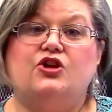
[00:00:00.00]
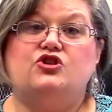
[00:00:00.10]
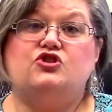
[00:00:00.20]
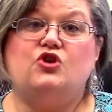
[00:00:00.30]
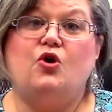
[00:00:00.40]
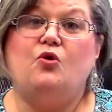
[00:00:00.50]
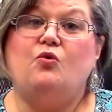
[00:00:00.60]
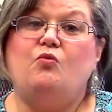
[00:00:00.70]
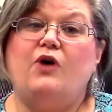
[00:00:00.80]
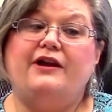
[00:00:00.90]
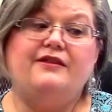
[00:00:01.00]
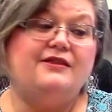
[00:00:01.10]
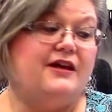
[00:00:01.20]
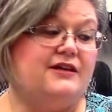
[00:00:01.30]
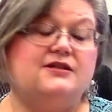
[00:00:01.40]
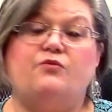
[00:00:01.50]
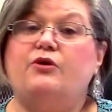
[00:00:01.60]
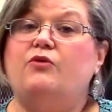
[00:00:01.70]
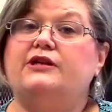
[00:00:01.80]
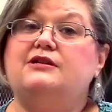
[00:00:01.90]
So one of the things that we
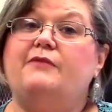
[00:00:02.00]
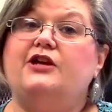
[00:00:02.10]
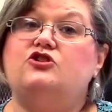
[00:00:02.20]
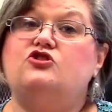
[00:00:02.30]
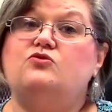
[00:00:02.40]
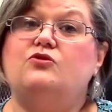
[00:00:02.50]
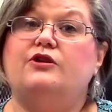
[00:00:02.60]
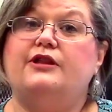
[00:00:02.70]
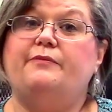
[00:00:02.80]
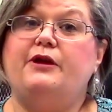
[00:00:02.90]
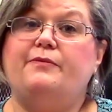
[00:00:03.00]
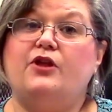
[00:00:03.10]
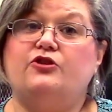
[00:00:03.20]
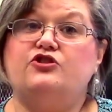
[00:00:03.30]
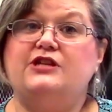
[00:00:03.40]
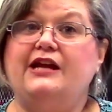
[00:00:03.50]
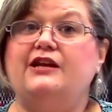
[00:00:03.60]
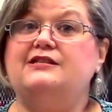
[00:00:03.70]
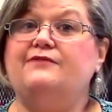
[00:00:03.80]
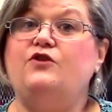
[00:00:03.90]
want to make sure that people understand
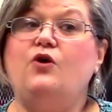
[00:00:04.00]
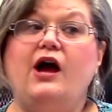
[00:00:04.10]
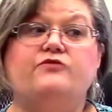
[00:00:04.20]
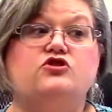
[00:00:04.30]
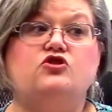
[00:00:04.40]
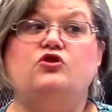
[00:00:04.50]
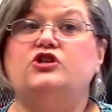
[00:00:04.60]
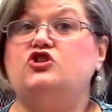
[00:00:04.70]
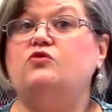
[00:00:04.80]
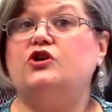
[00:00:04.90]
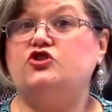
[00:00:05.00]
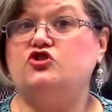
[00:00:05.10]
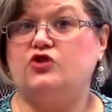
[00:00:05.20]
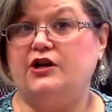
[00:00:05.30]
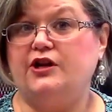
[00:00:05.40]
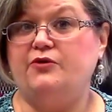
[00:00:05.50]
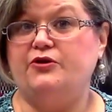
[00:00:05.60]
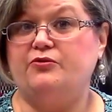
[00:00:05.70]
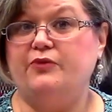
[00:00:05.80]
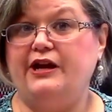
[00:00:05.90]
is if you have students who are struggling
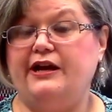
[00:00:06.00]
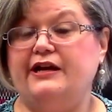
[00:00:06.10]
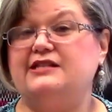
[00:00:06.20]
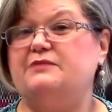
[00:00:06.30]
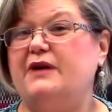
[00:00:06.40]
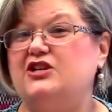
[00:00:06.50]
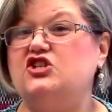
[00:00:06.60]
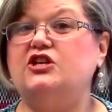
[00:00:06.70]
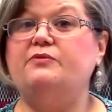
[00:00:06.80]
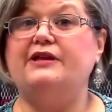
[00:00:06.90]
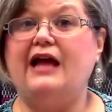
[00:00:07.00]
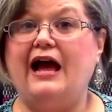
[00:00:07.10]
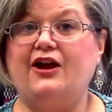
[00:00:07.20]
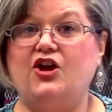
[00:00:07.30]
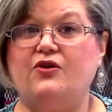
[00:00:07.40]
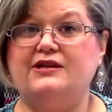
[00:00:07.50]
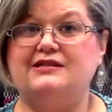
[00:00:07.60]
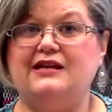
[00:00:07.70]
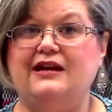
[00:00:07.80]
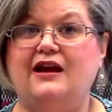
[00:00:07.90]
with reading, especially with
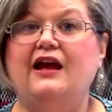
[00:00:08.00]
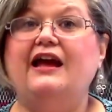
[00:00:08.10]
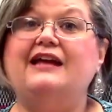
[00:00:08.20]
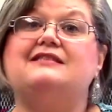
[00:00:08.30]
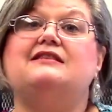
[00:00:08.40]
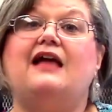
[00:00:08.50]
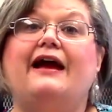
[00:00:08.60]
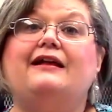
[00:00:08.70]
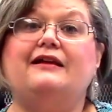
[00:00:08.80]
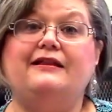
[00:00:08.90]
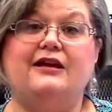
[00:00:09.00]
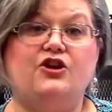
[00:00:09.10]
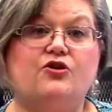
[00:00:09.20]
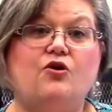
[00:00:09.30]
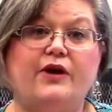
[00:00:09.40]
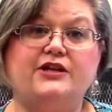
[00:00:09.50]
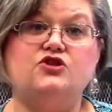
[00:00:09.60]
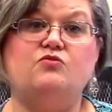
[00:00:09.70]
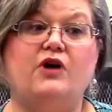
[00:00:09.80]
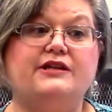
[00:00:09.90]
accuracy, it's likely that you're going to
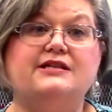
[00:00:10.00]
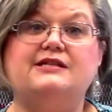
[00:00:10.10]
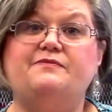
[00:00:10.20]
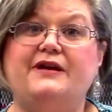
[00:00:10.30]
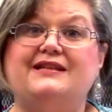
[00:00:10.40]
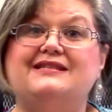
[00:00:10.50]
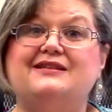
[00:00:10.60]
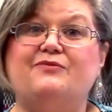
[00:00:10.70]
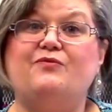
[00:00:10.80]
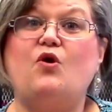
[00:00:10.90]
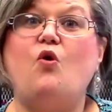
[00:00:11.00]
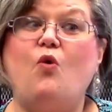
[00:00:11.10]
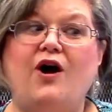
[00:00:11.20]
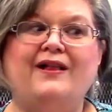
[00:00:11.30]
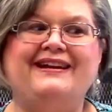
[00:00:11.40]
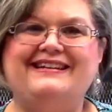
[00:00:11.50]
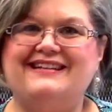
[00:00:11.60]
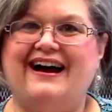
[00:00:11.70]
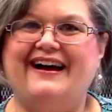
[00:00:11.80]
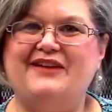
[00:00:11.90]
want to spend some quality
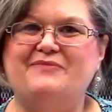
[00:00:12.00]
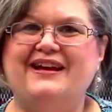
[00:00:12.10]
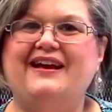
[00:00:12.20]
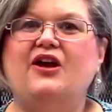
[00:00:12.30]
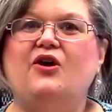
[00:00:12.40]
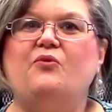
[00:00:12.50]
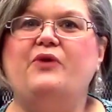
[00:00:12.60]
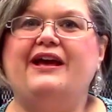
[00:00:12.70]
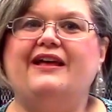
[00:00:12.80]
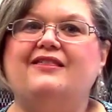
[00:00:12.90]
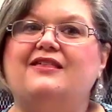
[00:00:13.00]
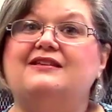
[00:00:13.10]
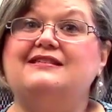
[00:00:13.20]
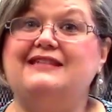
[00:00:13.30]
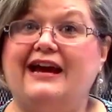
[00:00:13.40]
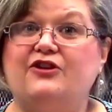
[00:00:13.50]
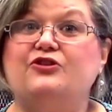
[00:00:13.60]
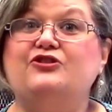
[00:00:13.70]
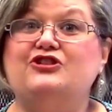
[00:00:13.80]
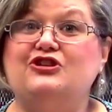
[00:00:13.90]
time with
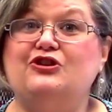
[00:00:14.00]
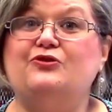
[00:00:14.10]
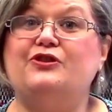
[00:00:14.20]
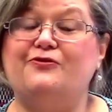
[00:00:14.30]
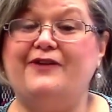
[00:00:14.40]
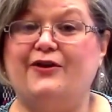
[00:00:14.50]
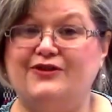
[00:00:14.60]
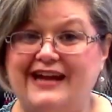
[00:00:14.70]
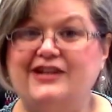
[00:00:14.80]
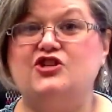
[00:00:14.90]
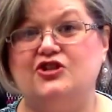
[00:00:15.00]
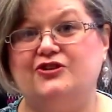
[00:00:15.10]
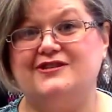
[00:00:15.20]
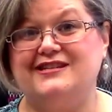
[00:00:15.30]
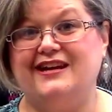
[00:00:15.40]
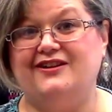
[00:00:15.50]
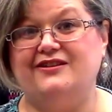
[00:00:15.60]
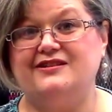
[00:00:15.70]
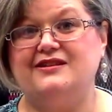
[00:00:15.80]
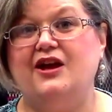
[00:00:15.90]
Standard 2, the foundational
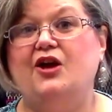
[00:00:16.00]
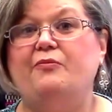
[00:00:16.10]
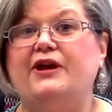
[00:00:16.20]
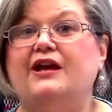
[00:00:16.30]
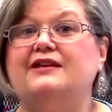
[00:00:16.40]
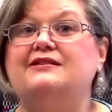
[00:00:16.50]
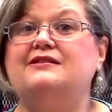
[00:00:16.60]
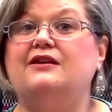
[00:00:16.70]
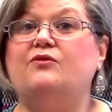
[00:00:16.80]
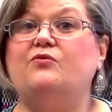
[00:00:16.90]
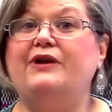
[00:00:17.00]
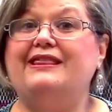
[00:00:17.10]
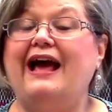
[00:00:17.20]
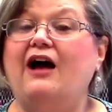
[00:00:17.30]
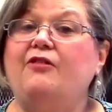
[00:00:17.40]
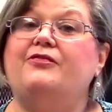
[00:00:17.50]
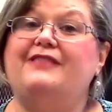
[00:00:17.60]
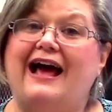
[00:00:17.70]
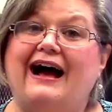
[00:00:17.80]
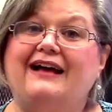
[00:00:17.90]
skills, because without
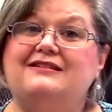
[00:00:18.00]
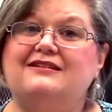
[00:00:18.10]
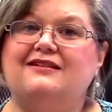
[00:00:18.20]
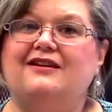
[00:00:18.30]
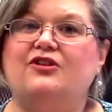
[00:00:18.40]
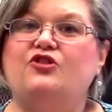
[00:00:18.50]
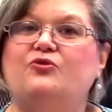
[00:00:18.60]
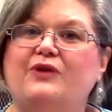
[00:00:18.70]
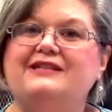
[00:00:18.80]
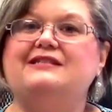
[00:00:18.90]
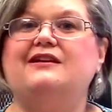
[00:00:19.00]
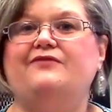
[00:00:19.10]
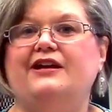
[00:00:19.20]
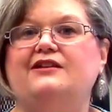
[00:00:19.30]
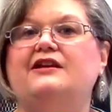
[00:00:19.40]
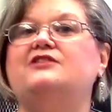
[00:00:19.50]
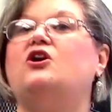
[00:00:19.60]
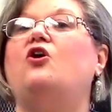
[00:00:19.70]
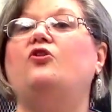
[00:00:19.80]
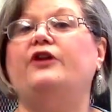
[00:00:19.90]
that, the rest of it is
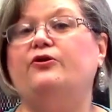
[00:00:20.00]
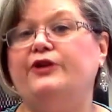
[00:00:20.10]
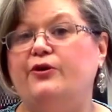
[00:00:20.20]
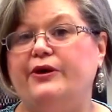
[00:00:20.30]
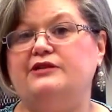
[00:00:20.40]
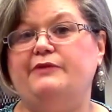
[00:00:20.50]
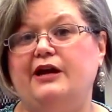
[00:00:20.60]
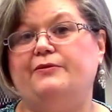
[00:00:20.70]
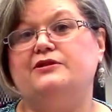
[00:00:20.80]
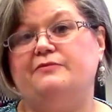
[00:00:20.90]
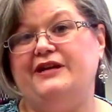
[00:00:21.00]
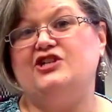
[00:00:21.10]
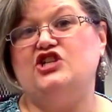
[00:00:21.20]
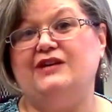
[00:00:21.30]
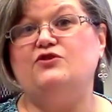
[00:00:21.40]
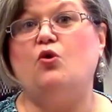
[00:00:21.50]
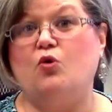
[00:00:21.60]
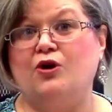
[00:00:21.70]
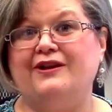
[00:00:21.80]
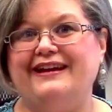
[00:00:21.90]
only going to be able to be achieved
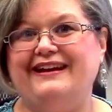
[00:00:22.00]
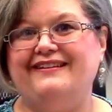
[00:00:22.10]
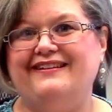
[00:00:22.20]
orally.